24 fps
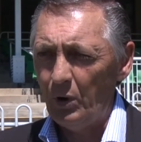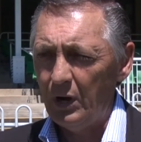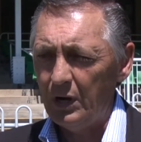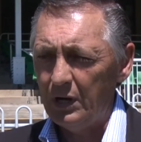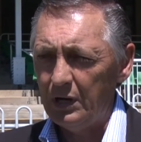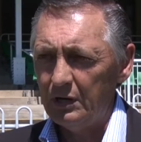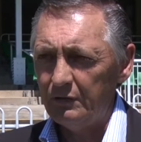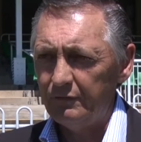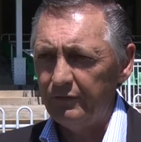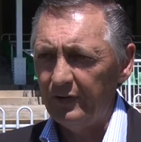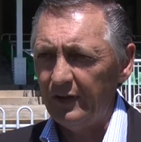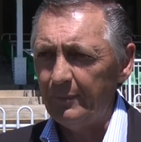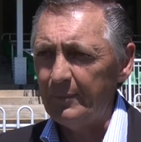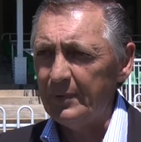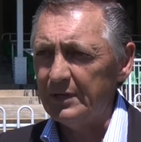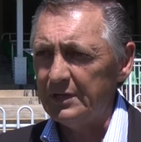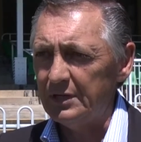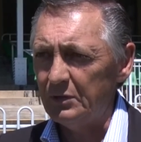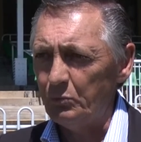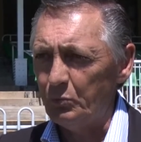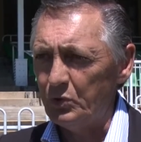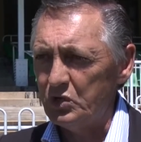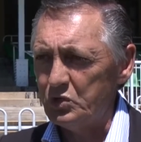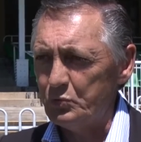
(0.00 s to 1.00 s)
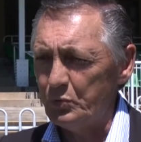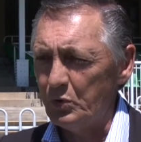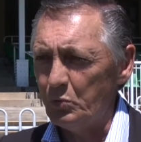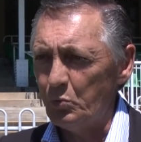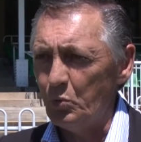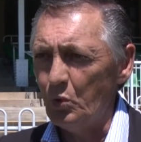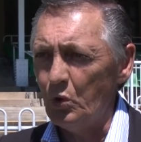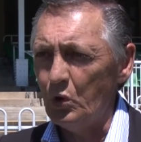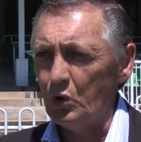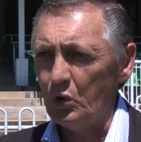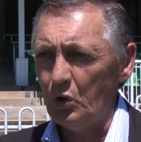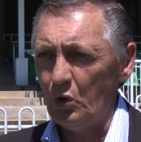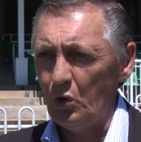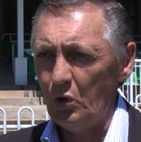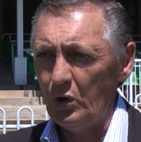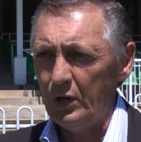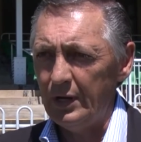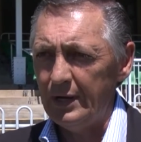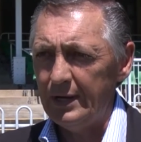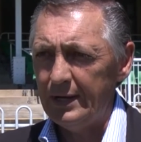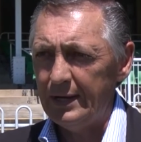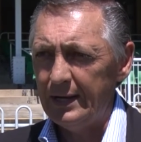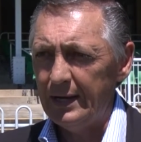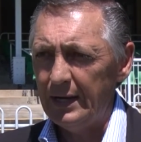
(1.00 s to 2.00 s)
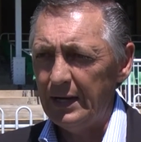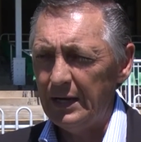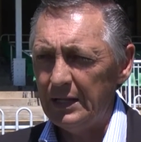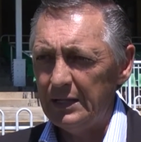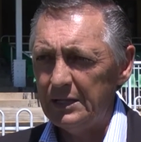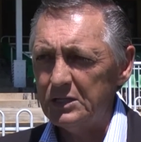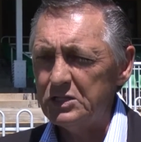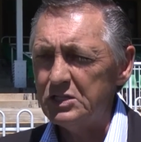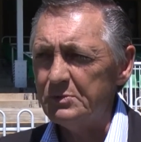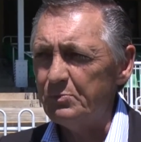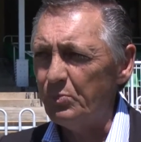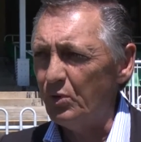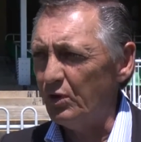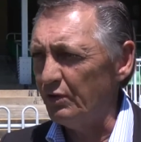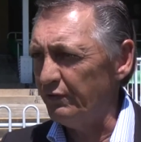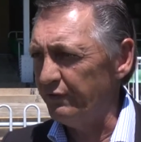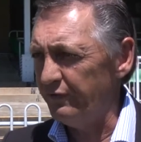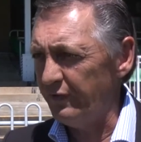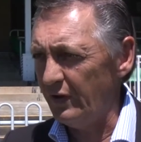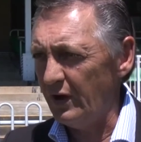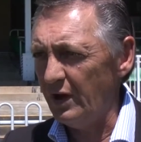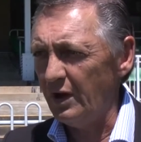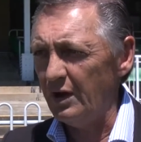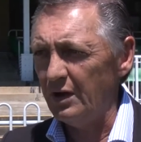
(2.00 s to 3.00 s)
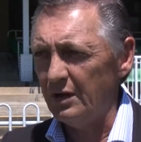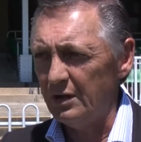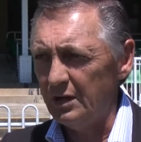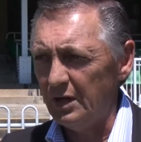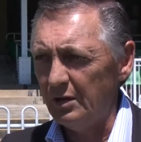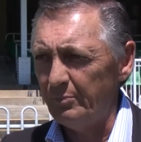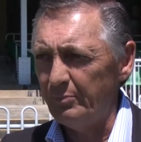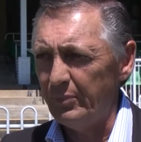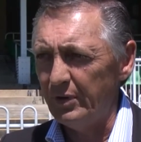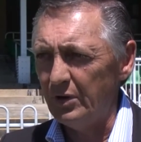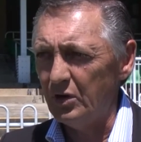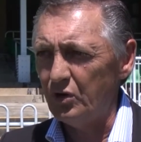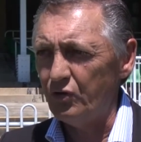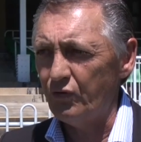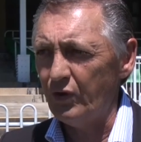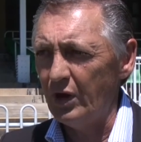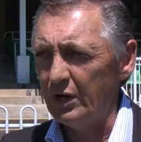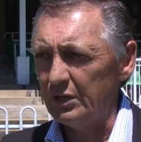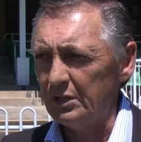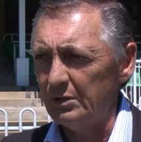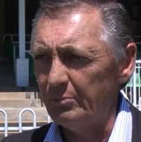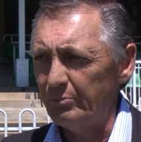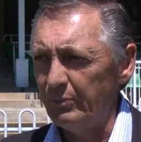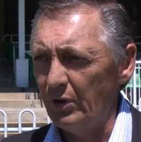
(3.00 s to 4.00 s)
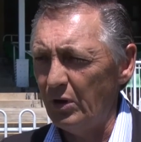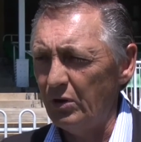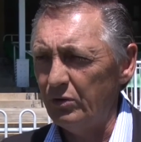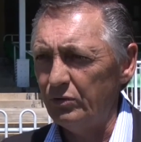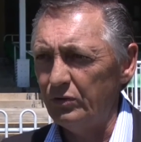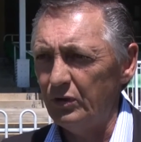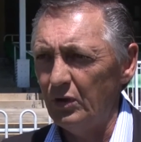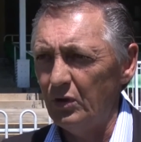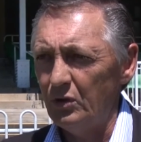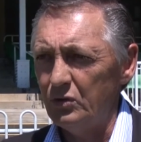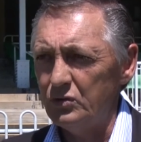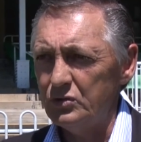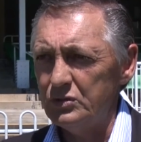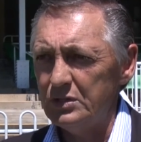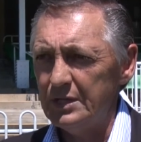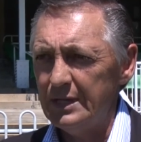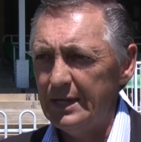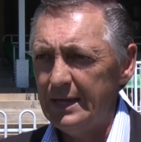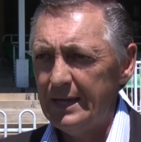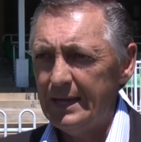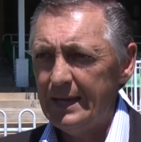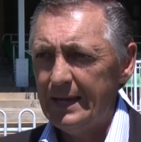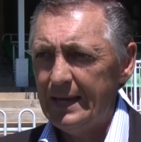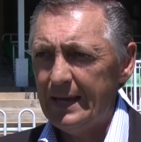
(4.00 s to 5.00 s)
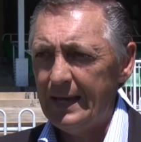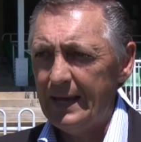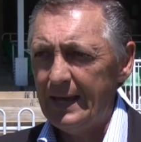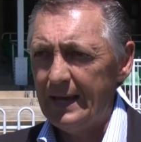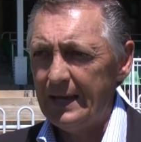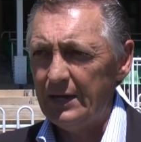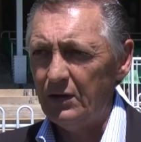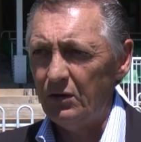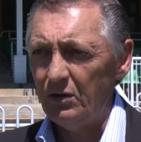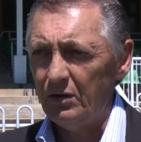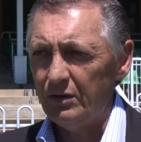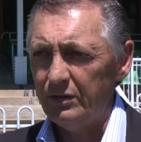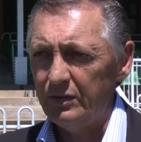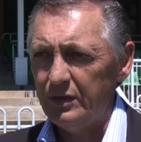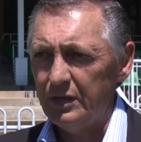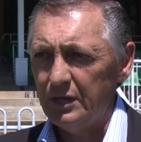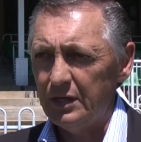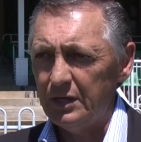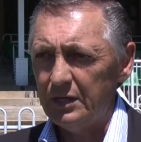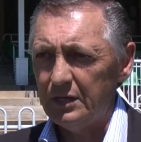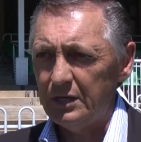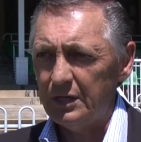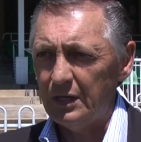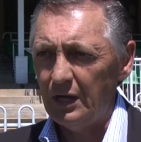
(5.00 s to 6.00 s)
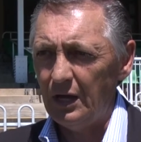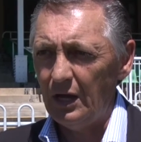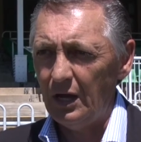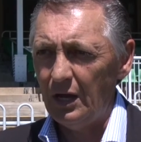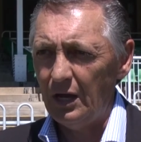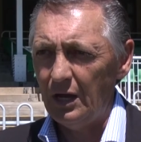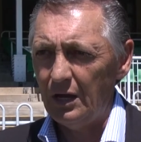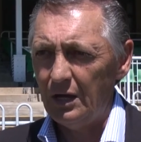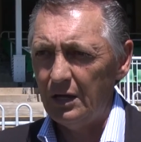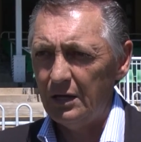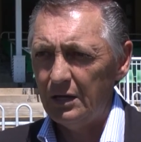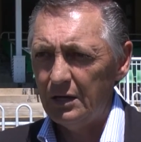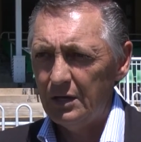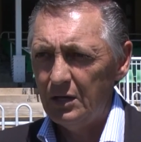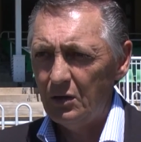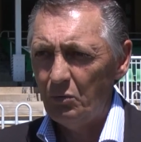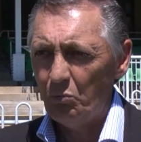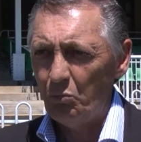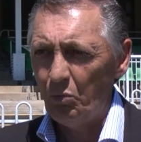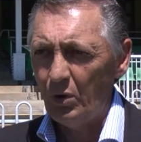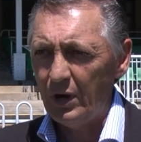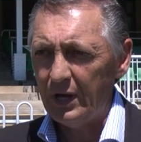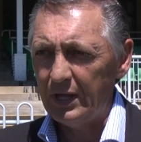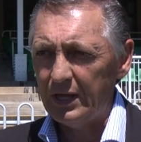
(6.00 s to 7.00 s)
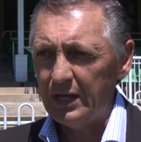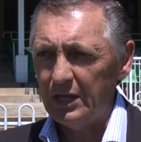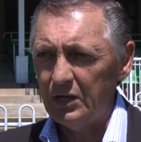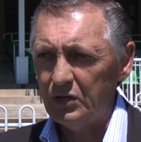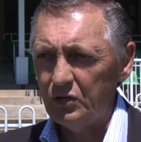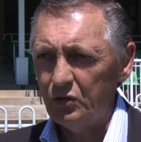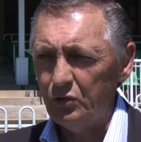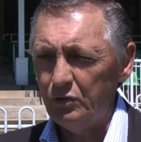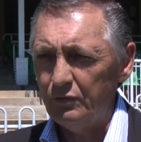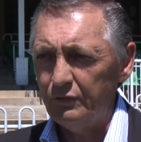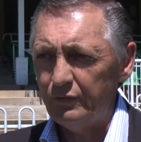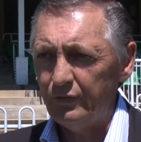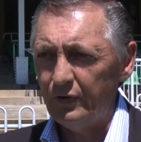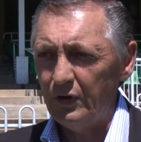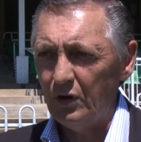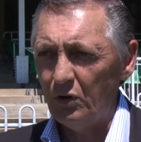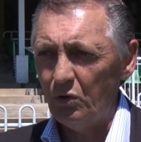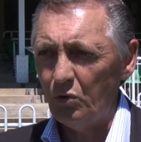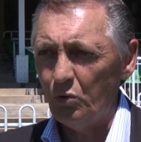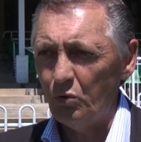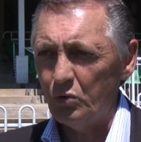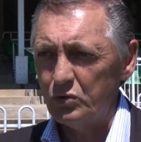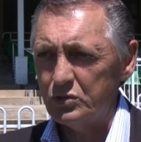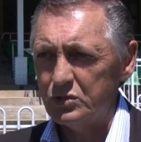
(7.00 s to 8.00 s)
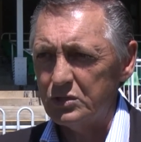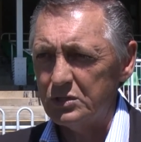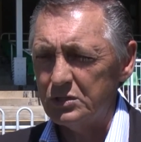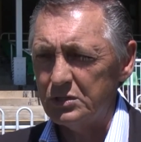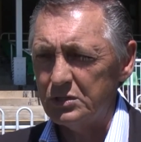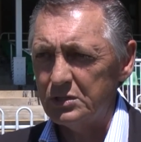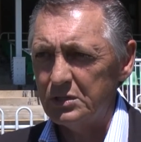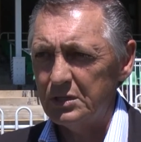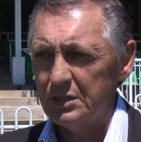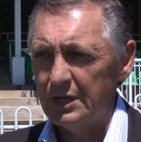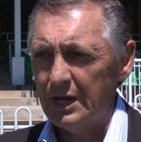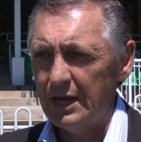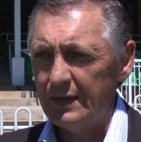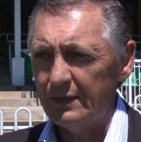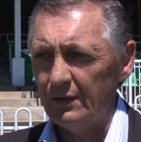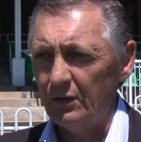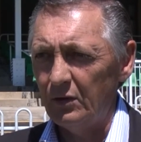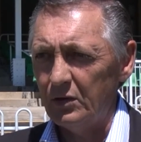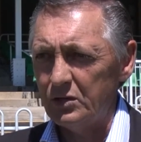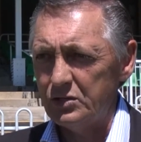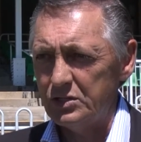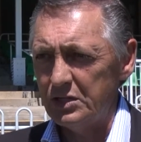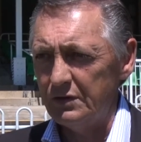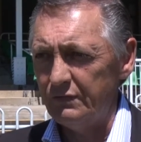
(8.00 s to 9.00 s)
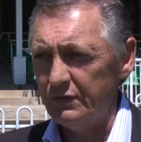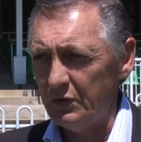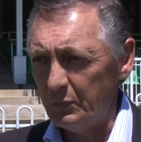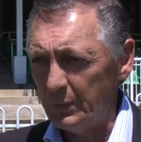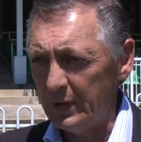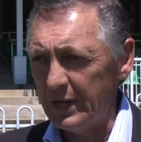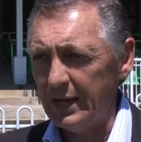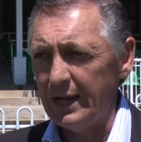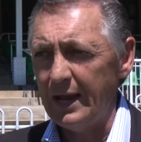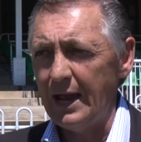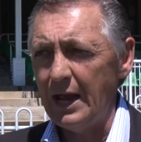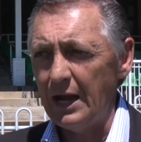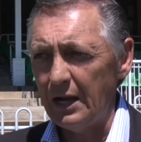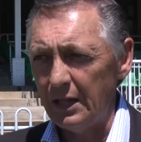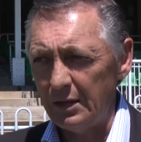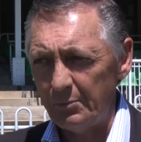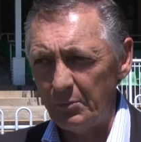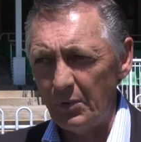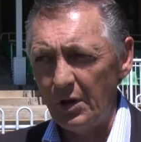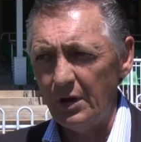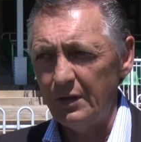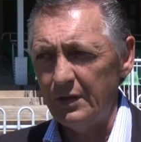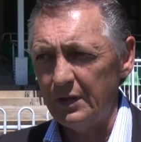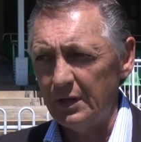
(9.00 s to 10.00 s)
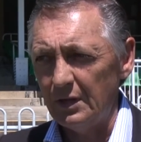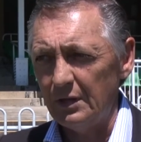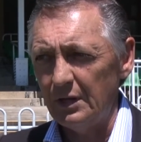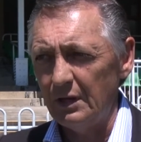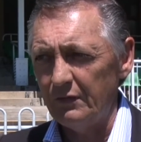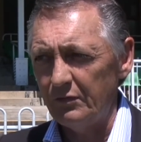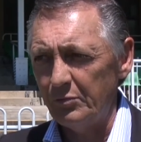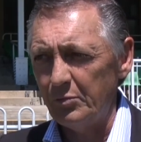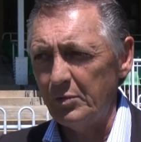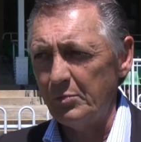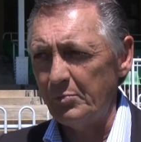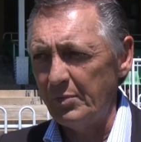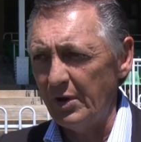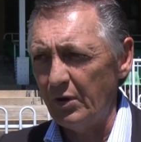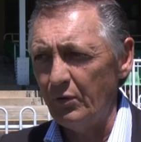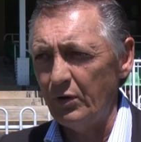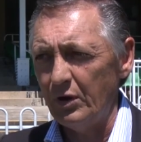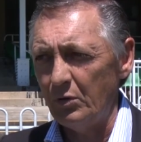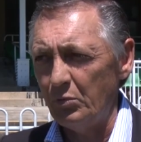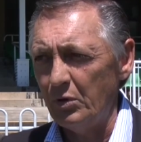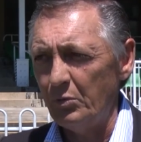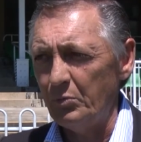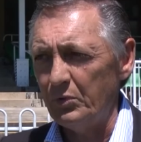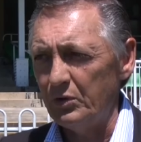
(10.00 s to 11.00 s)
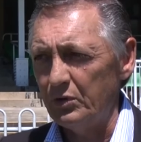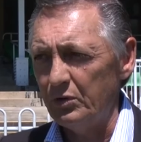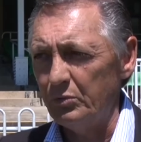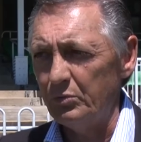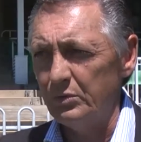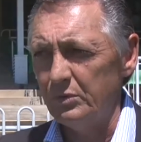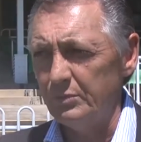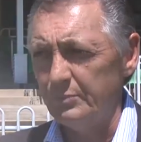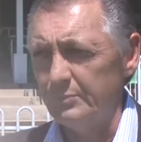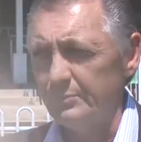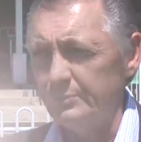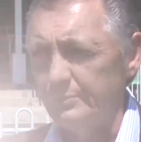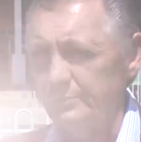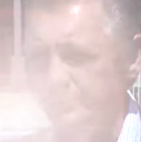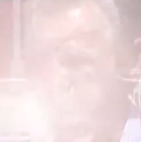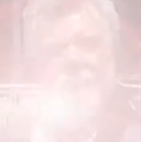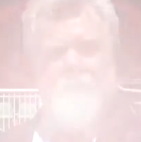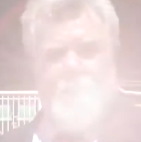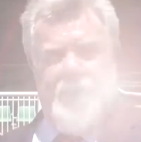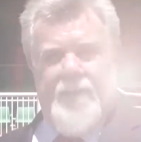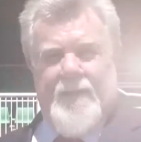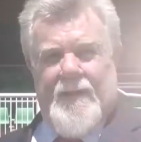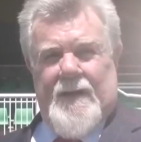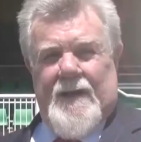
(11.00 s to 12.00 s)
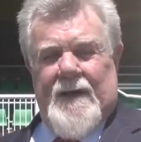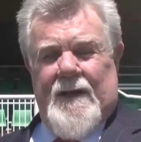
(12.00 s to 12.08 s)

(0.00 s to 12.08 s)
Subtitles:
one at Flemington which we work on, and this is by far a better track than both those. And I think what it can do for our horses and the longevity we get out of them, I think it'll have a big bearing on what we do with them.